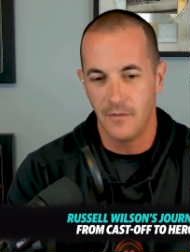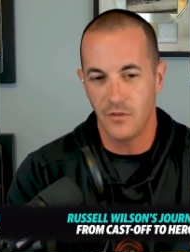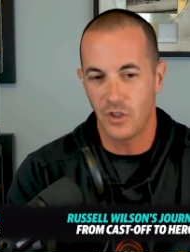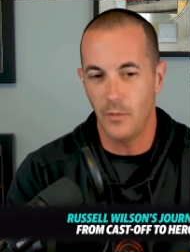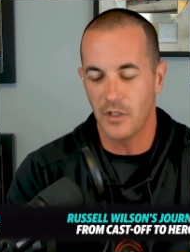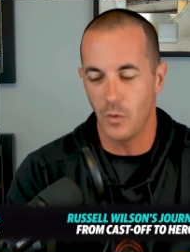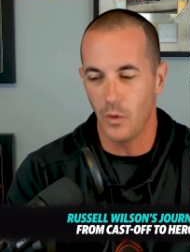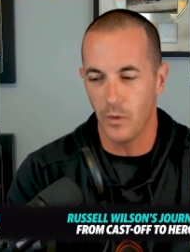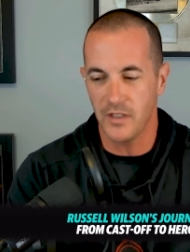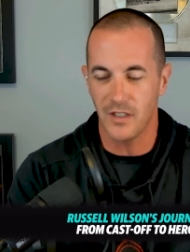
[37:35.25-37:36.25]
so much of what
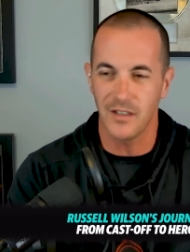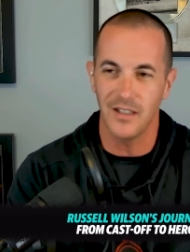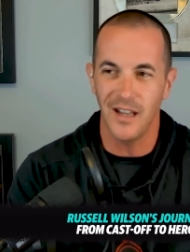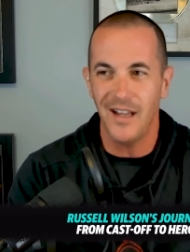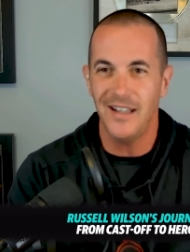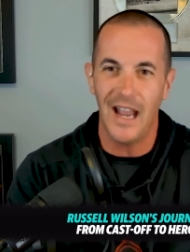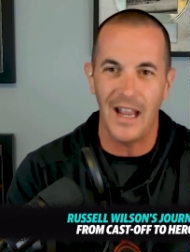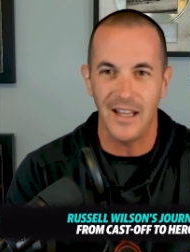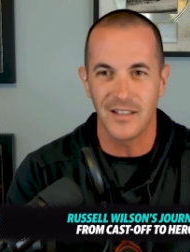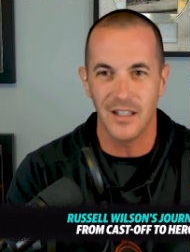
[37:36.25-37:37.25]
Russ does. And uh, yeah,
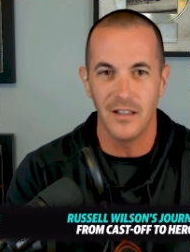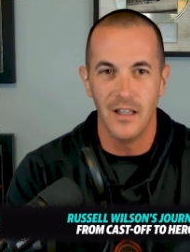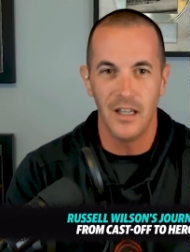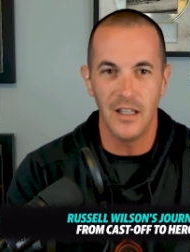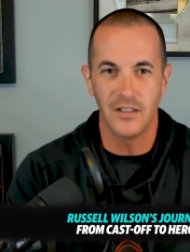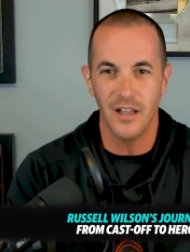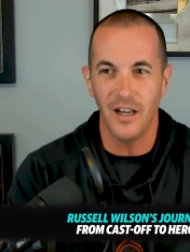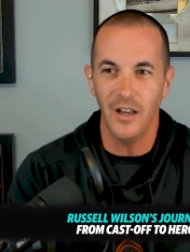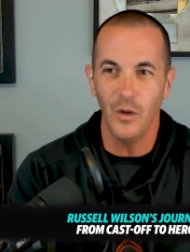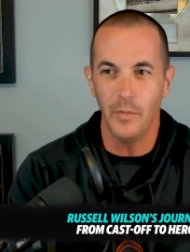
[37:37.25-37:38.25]
is it, is it a
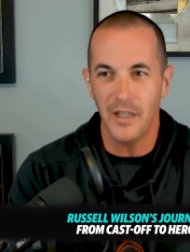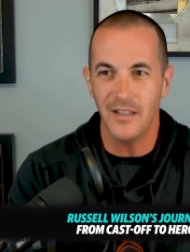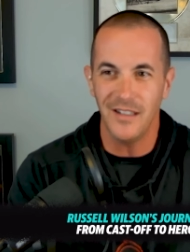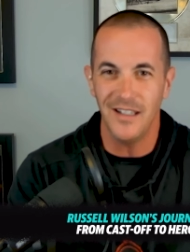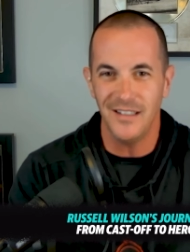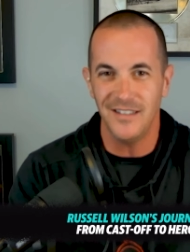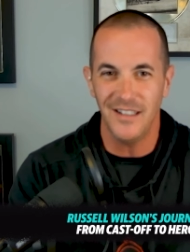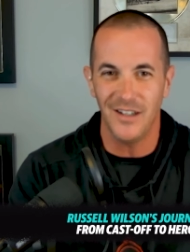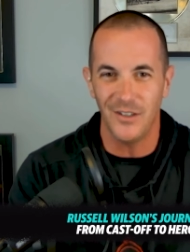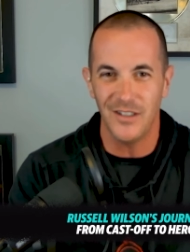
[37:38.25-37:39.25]
little bit, you
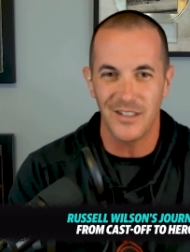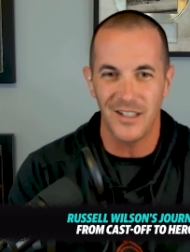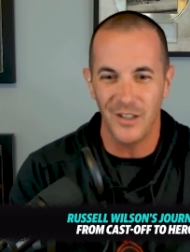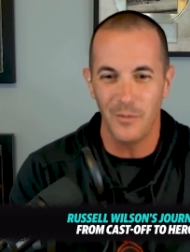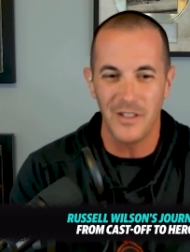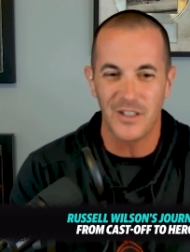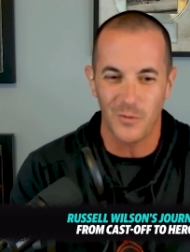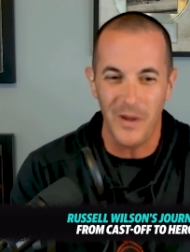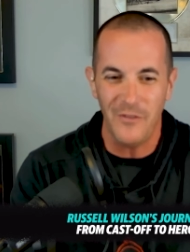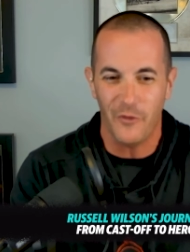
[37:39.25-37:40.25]
know, is it a little bit
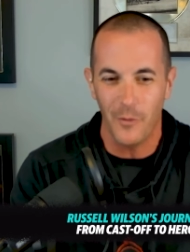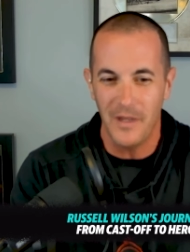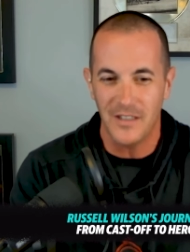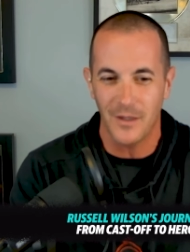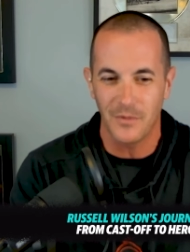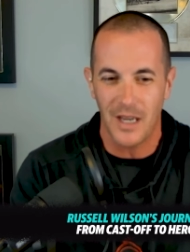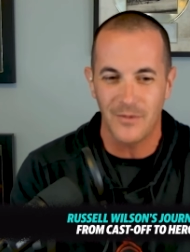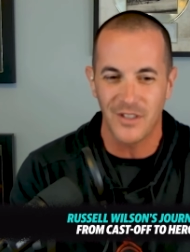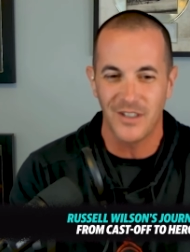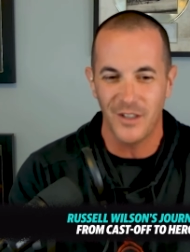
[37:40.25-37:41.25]
sweet for me
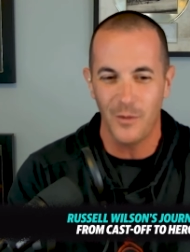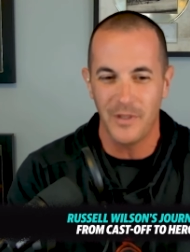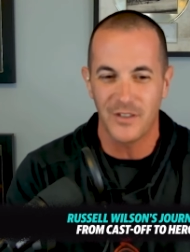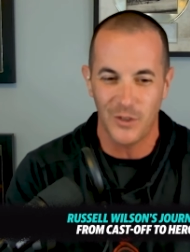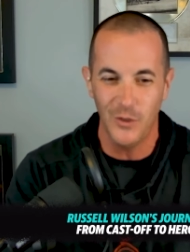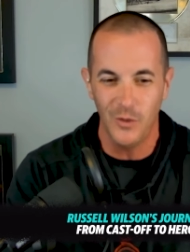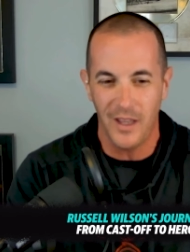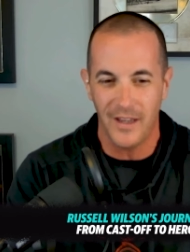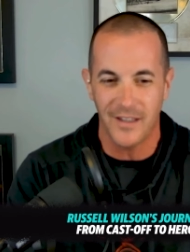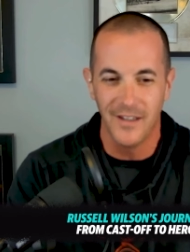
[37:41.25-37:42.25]
sometimes? Is it a little bit too
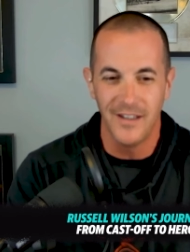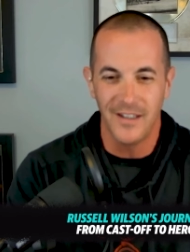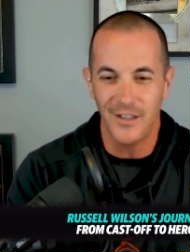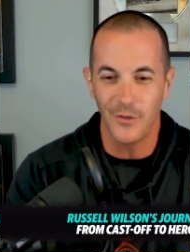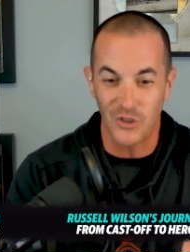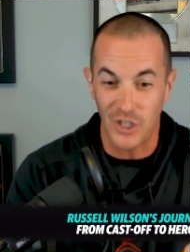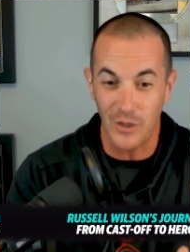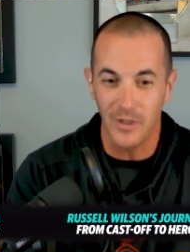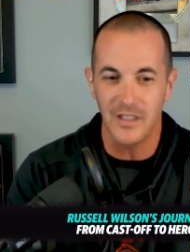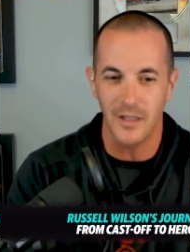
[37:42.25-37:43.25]
like, you know,
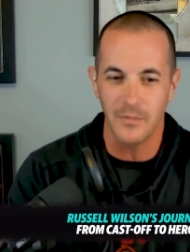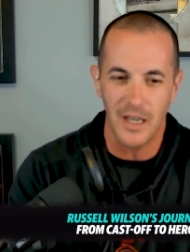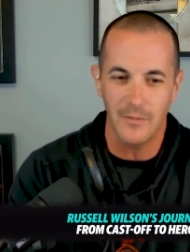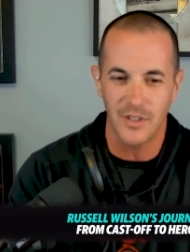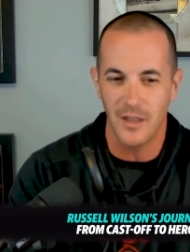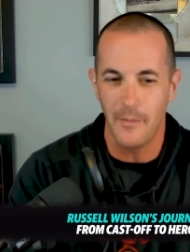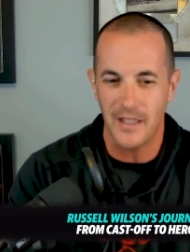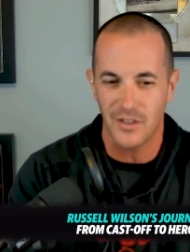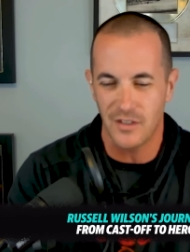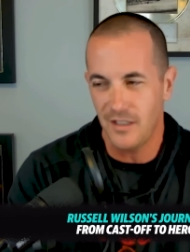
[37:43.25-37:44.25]
cheery sometimes in the
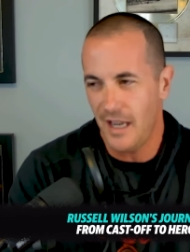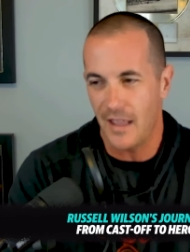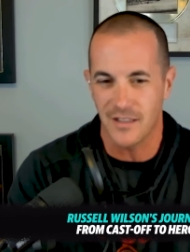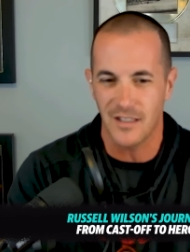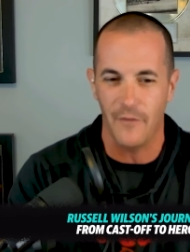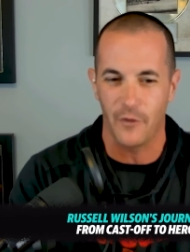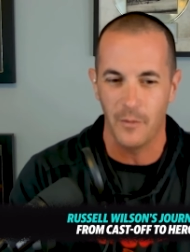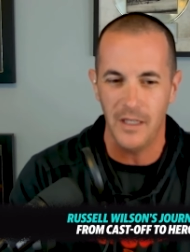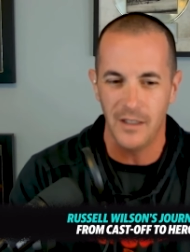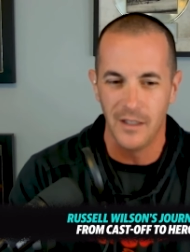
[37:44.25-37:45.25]
messaging? Yeah, it's not for
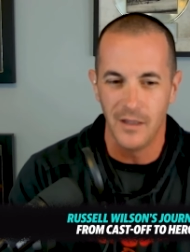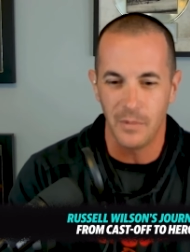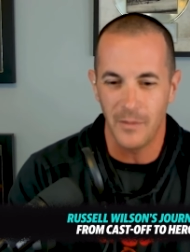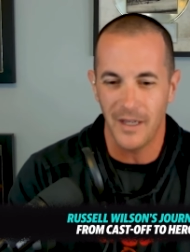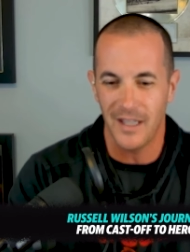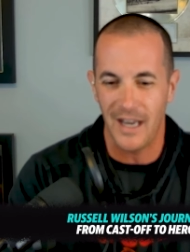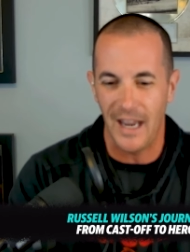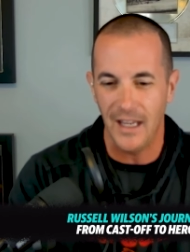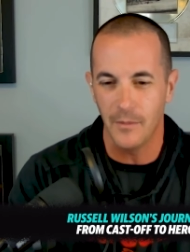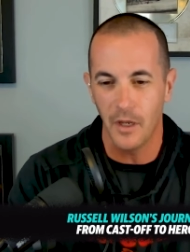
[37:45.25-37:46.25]
me, but am I going to
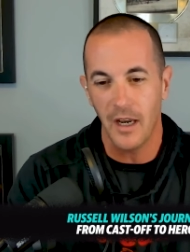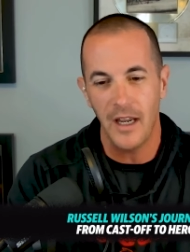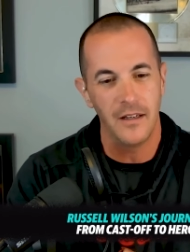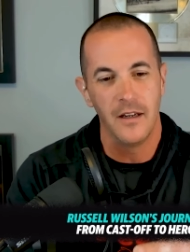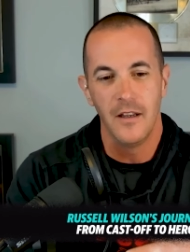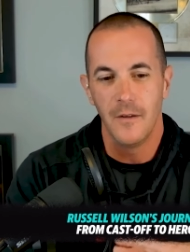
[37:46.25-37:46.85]
hate him on it? And